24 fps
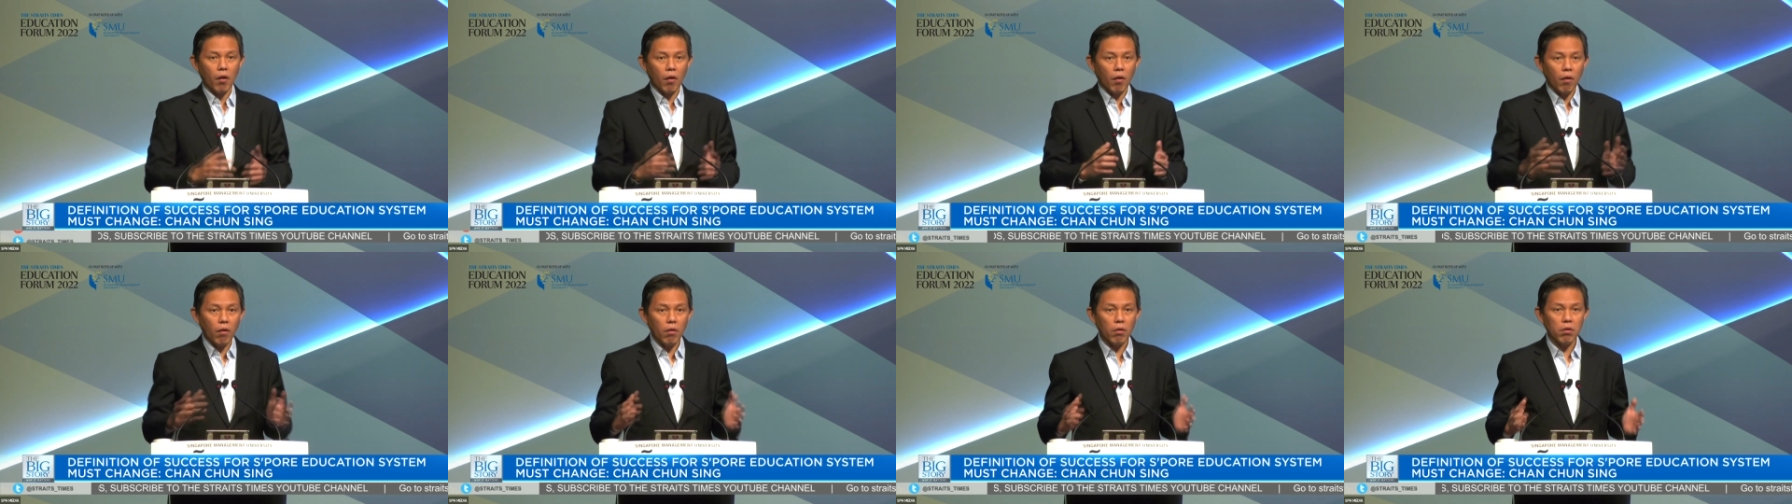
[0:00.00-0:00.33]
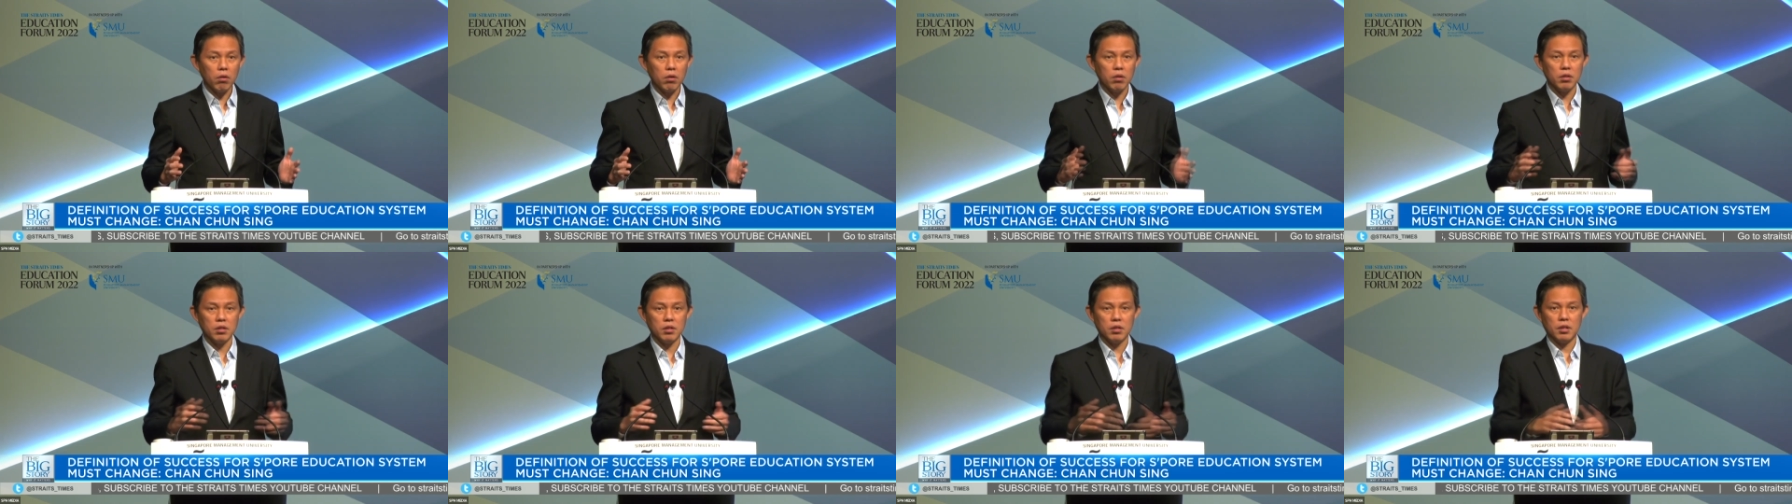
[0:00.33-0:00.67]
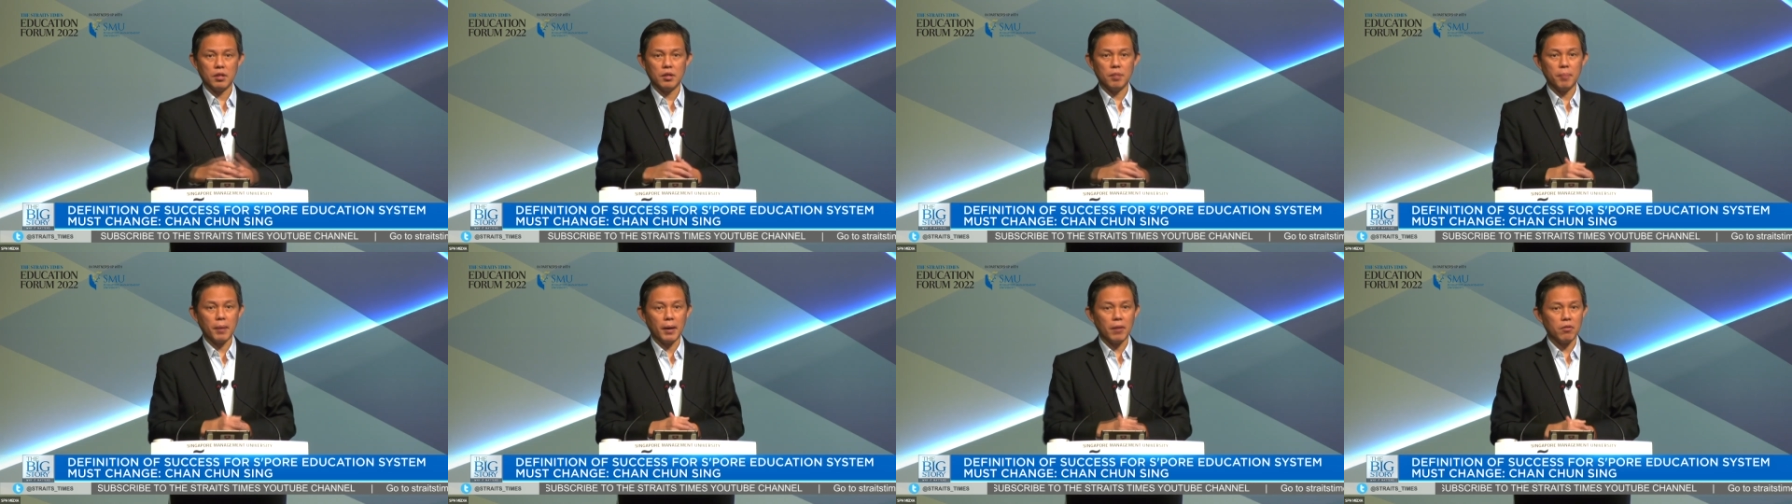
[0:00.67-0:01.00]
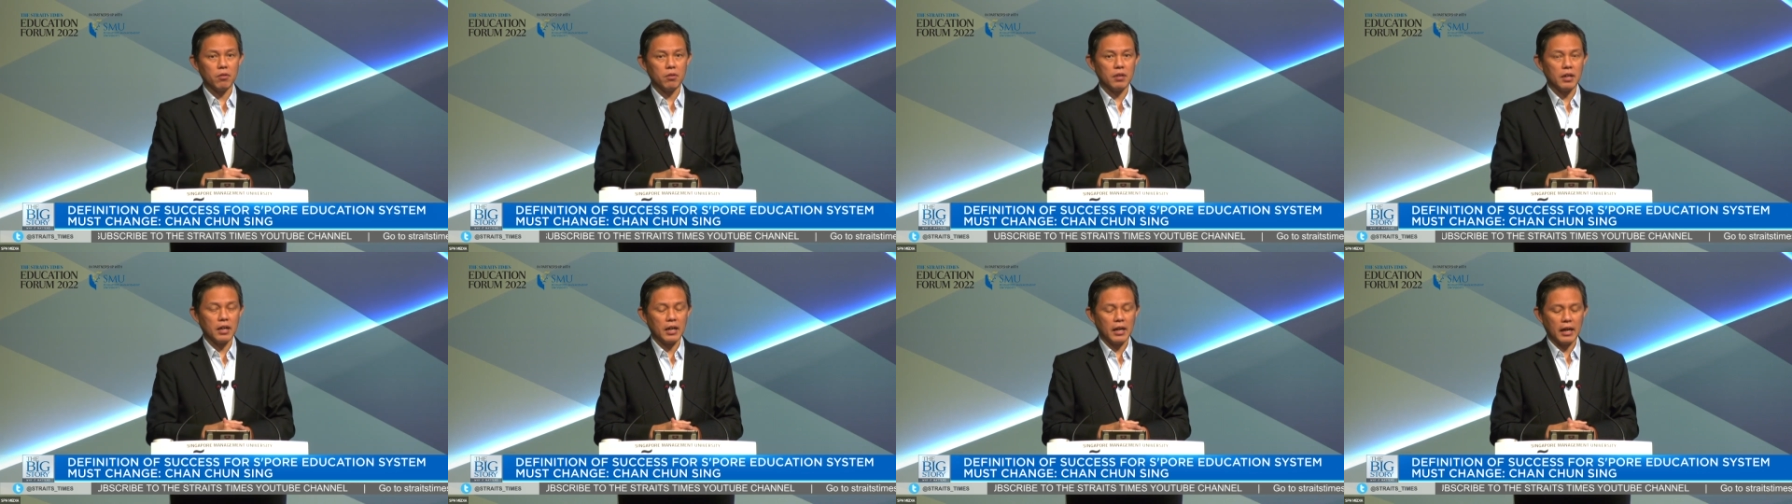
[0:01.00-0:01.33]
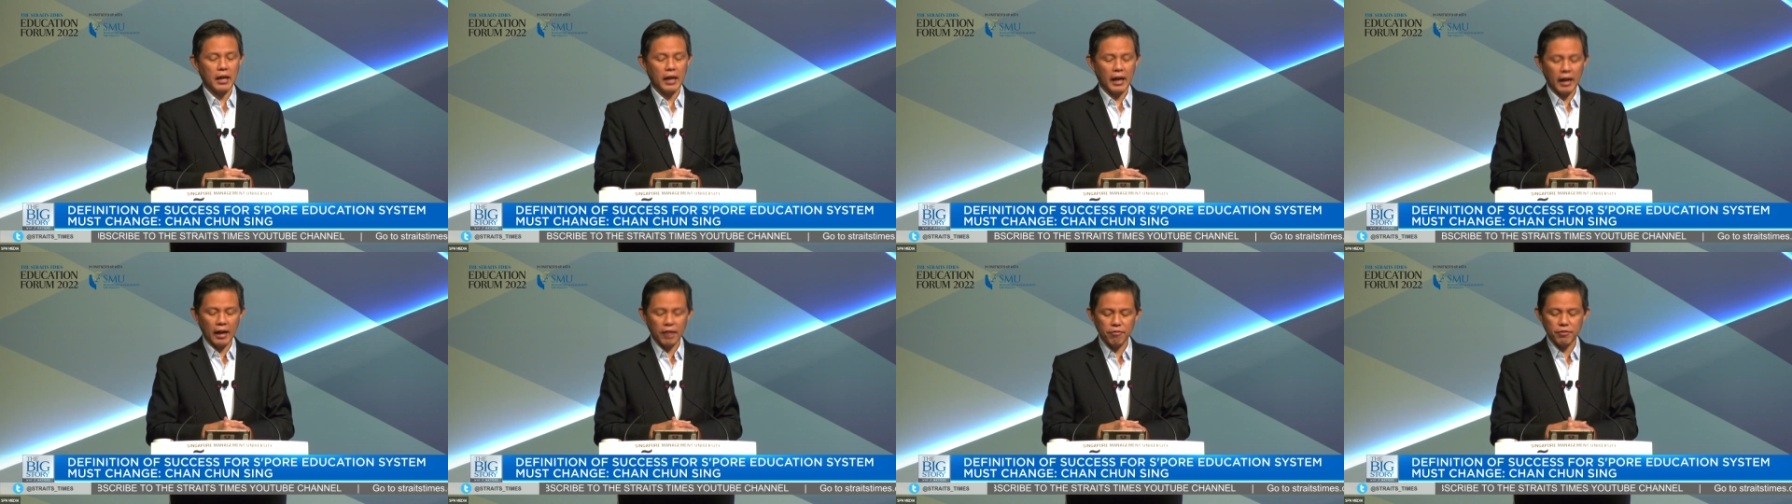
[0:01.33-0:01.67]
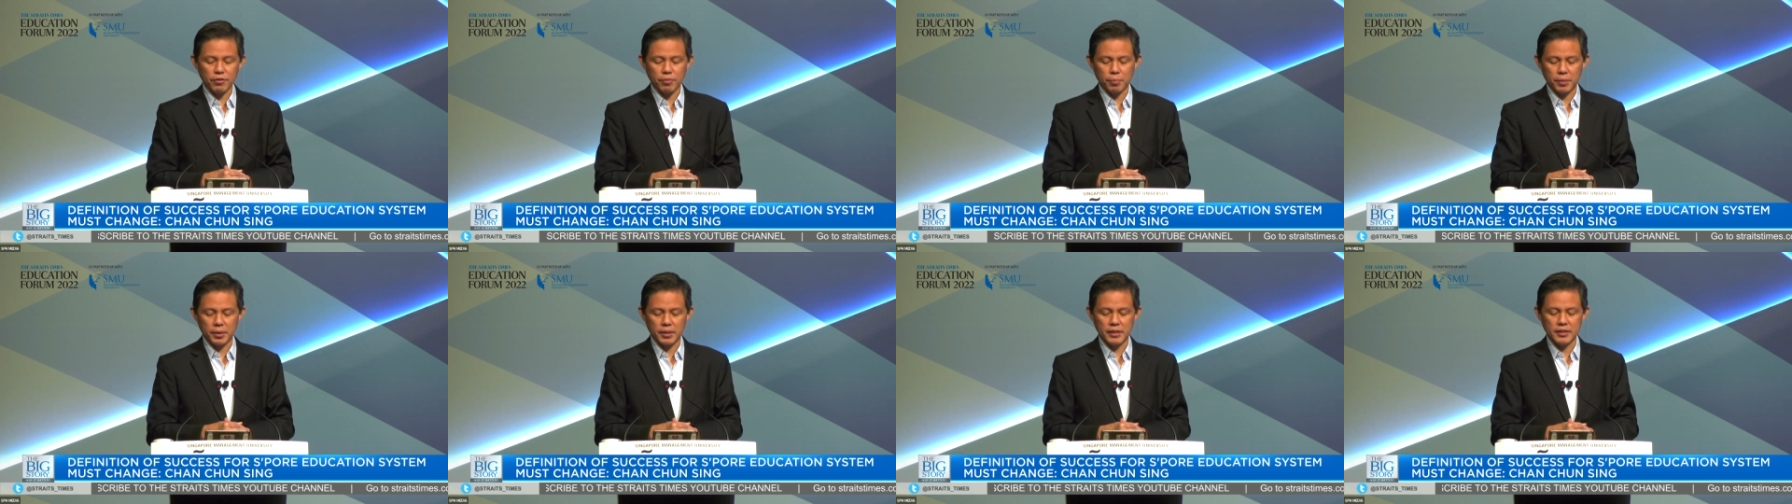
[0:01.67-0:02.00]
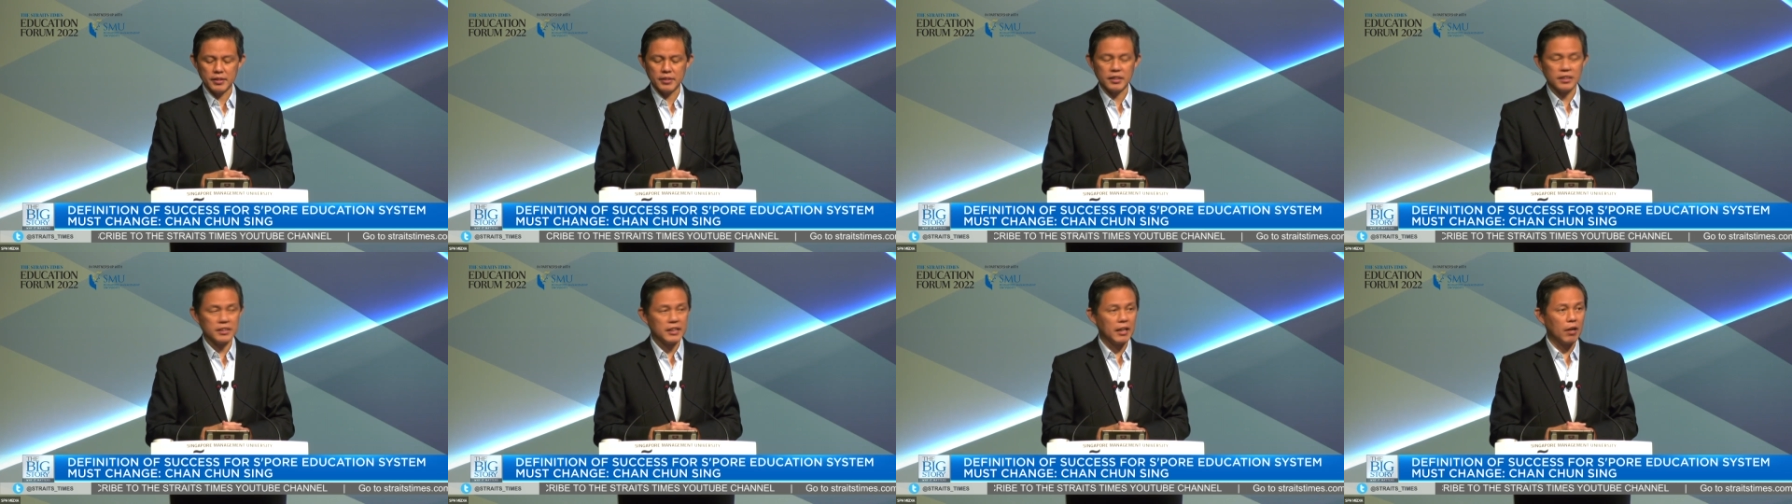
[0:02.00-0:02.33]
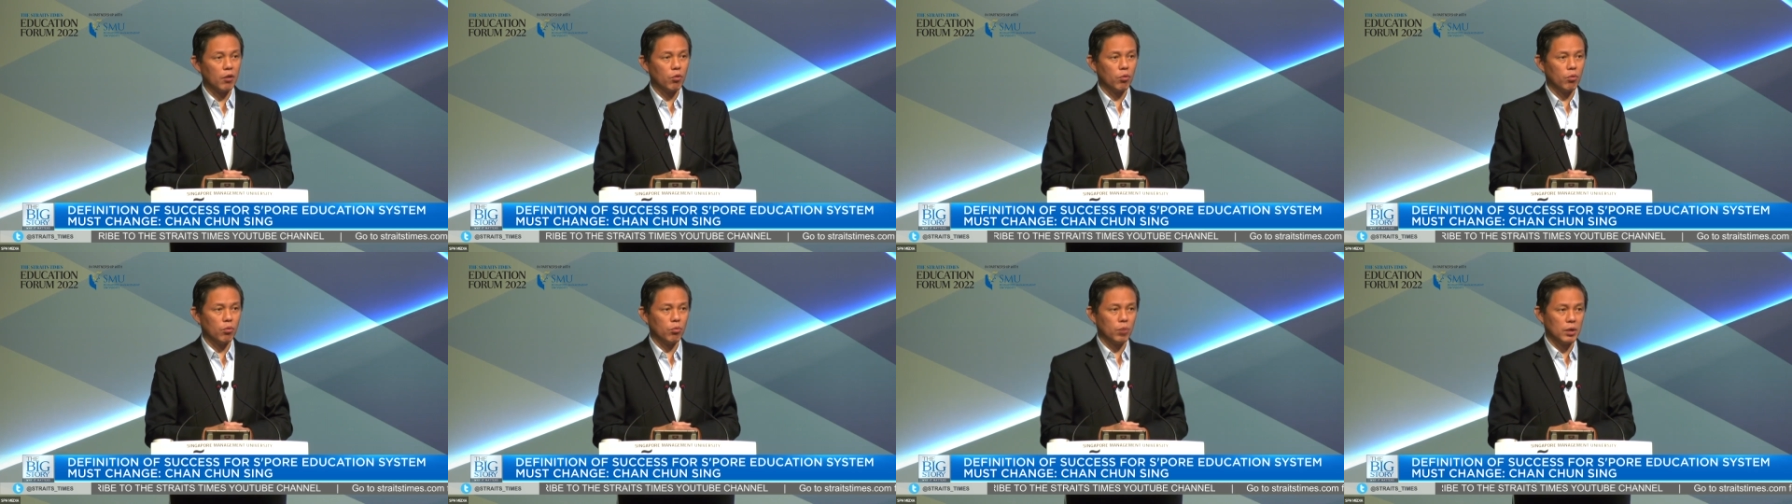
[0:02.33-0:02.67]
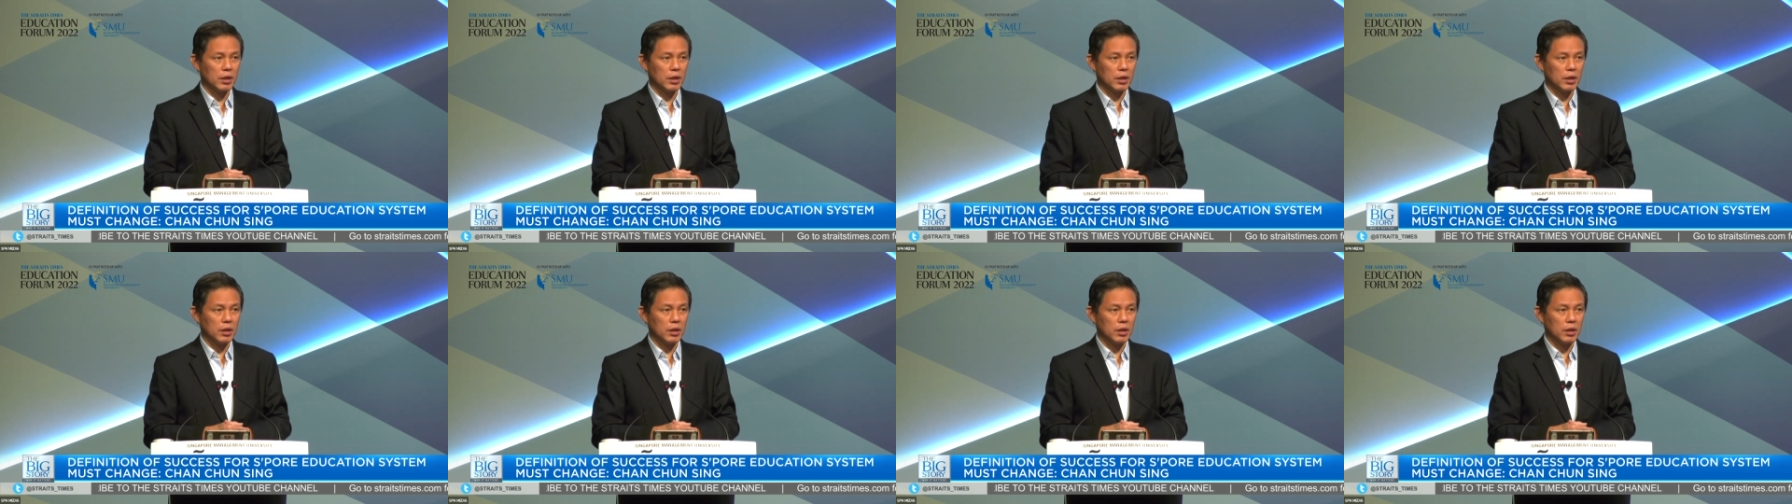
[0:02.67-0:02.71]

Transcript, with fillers: or about half a million adult